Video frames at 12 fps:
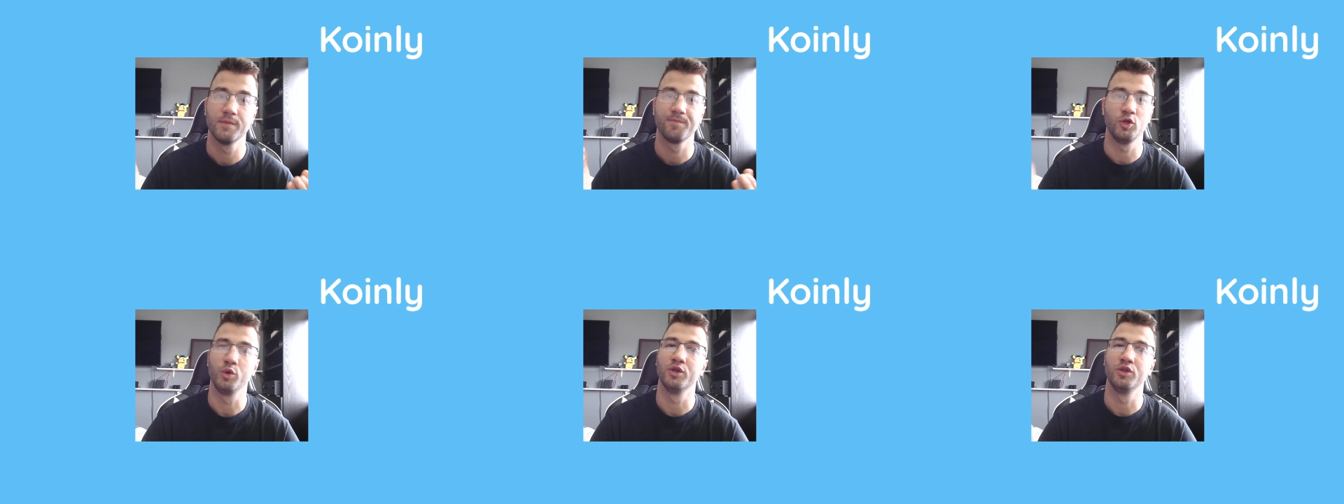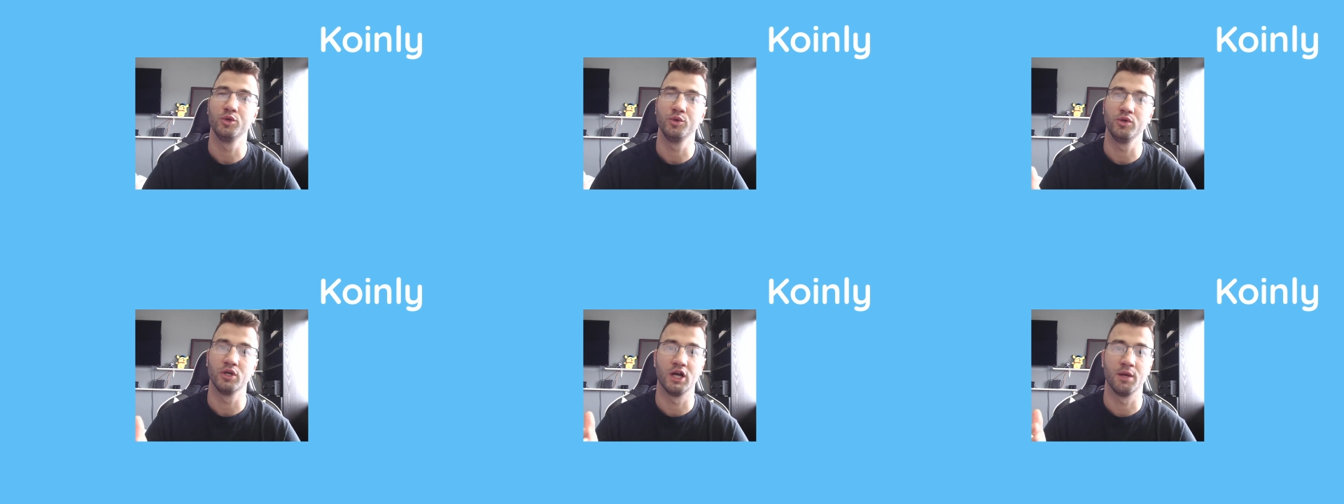you can do
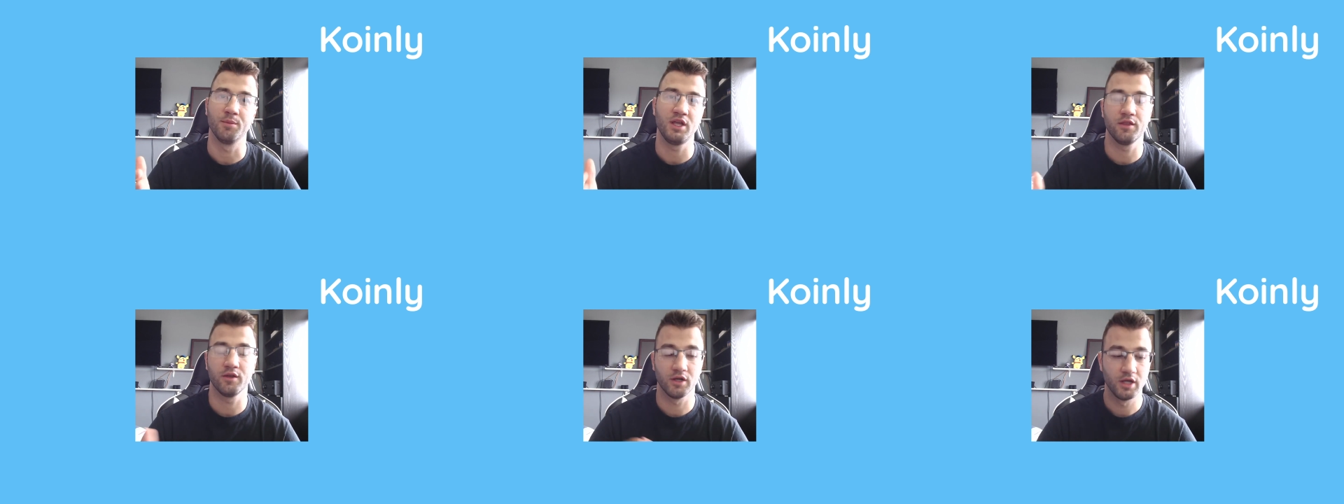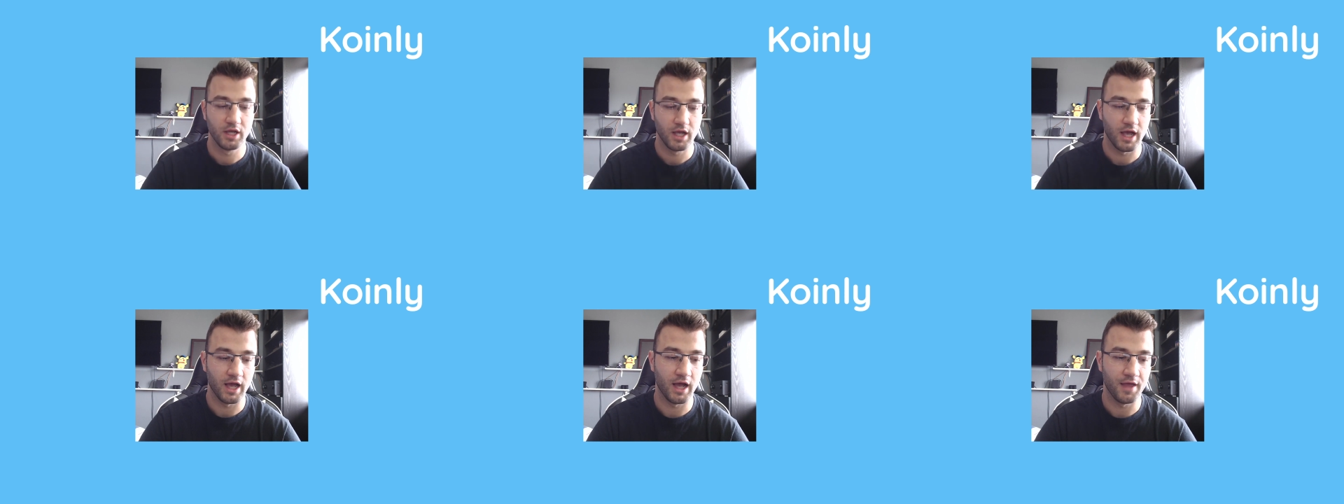um, either,
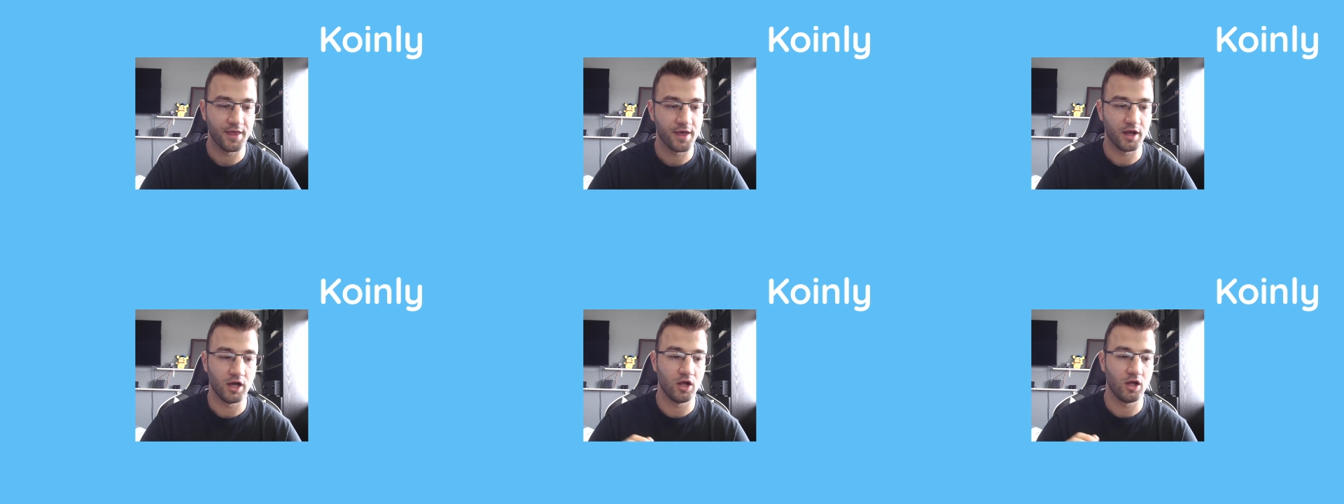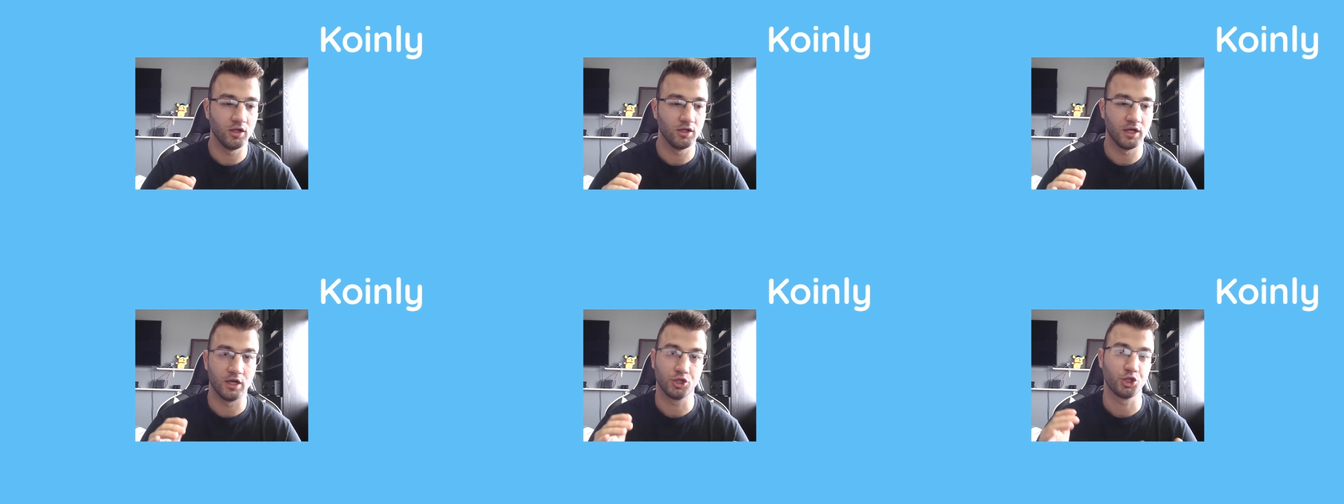uh, and then I'll
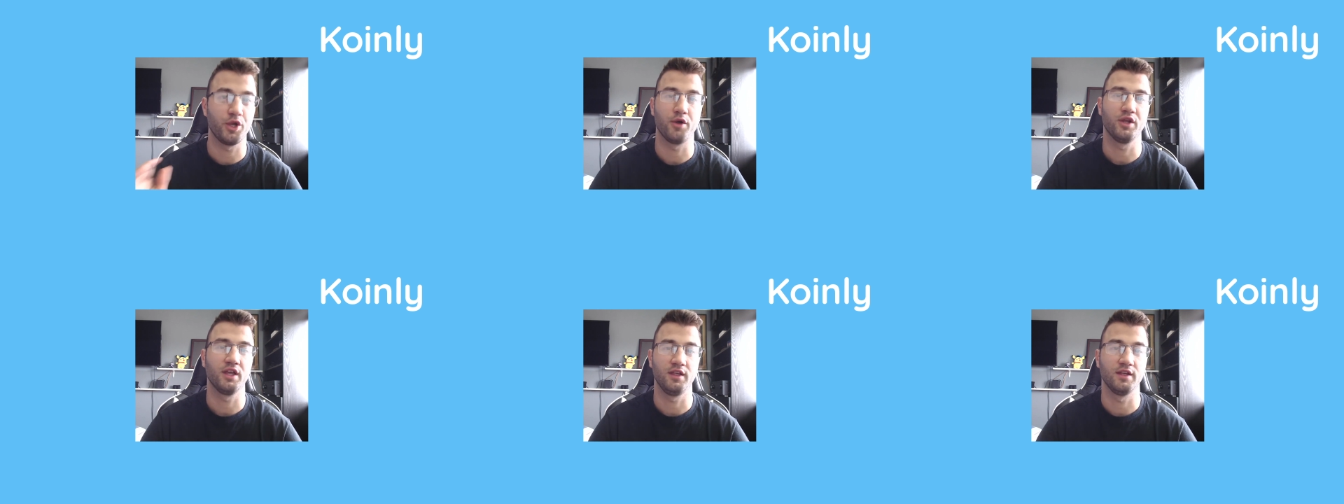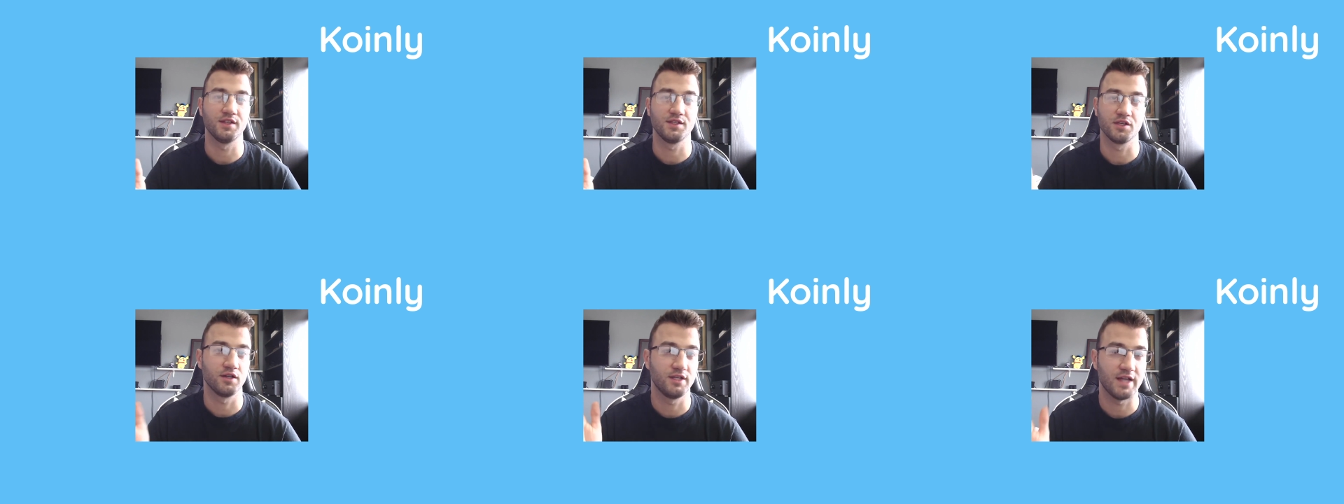uh, show you how to get the
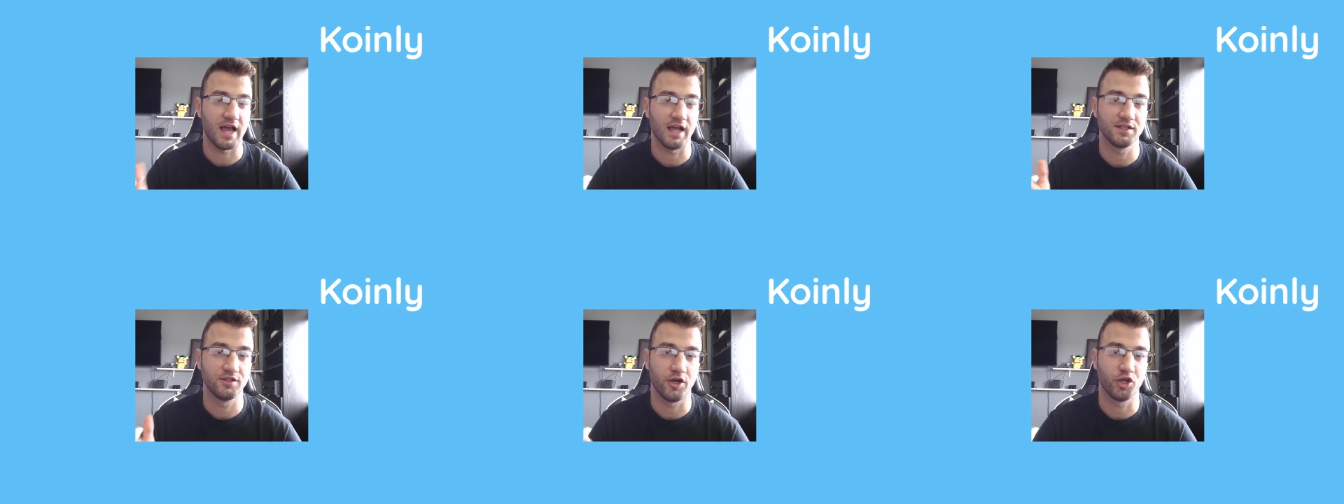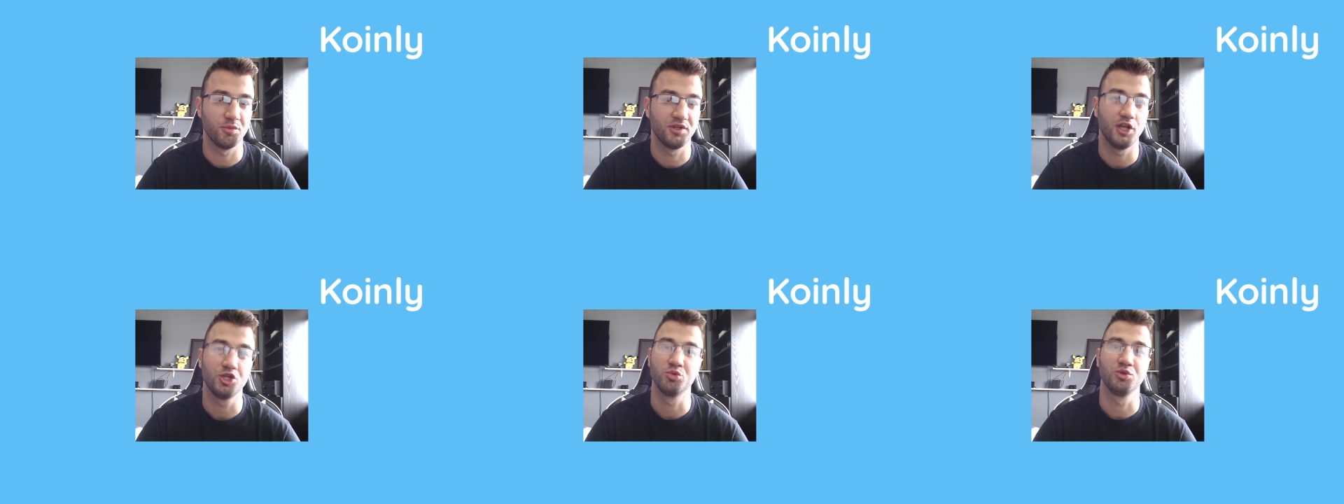necessary tax
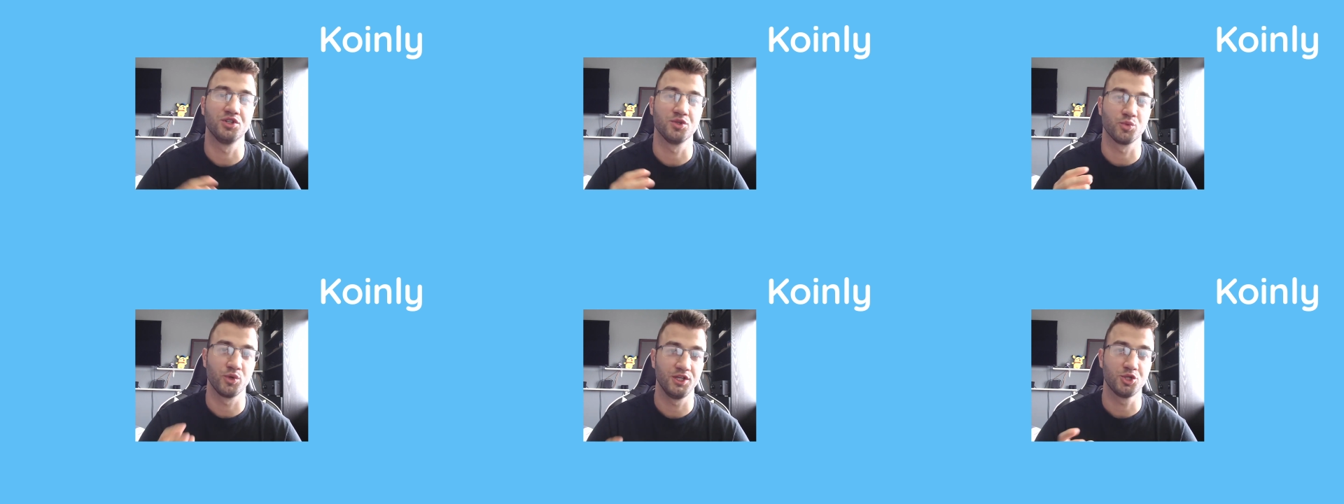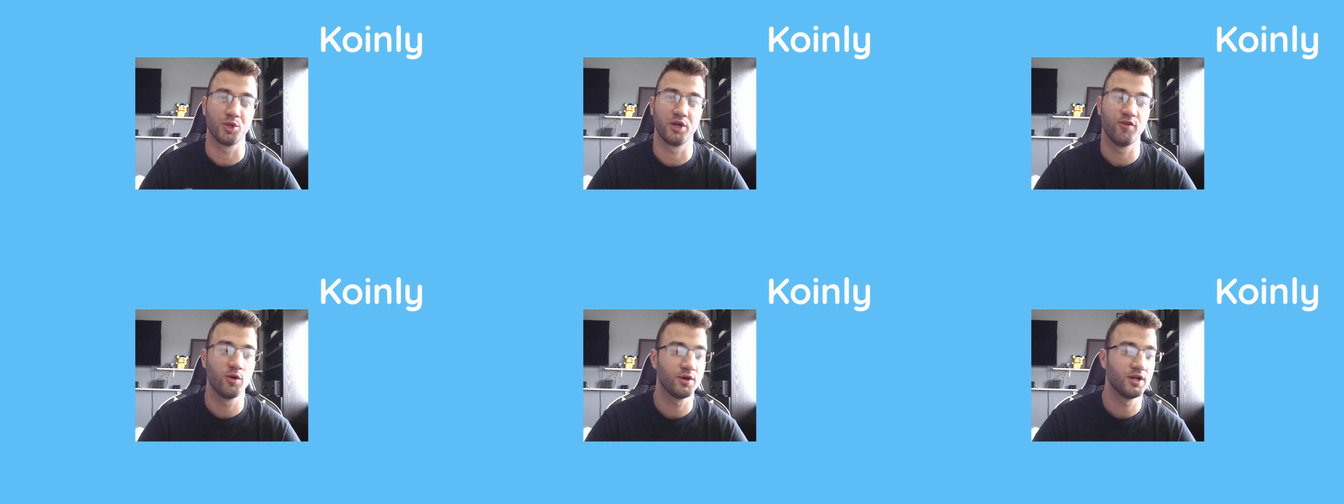documentation, which is really
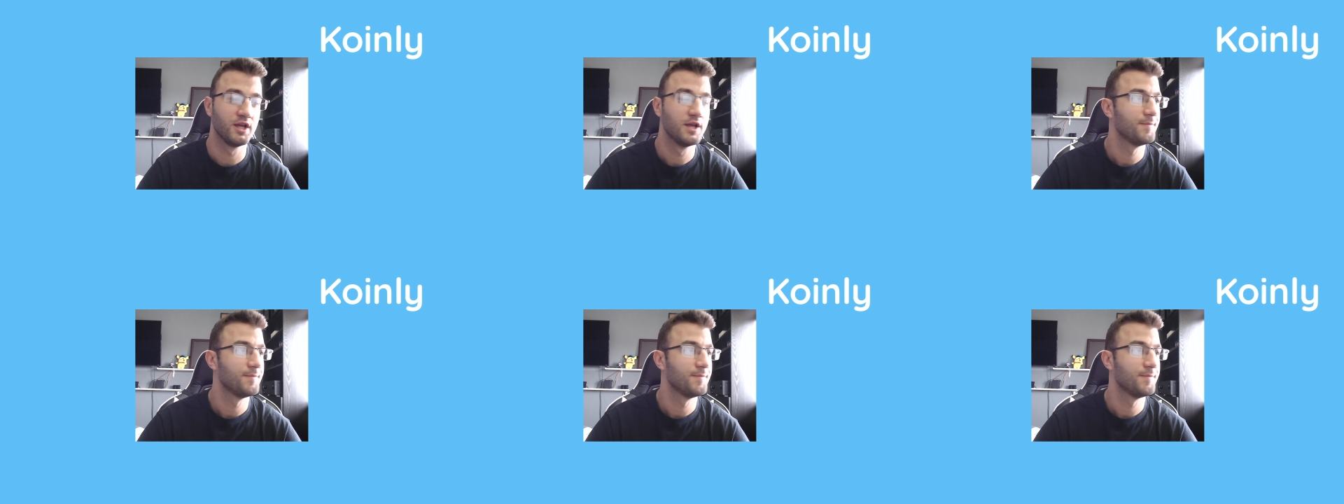straightforward,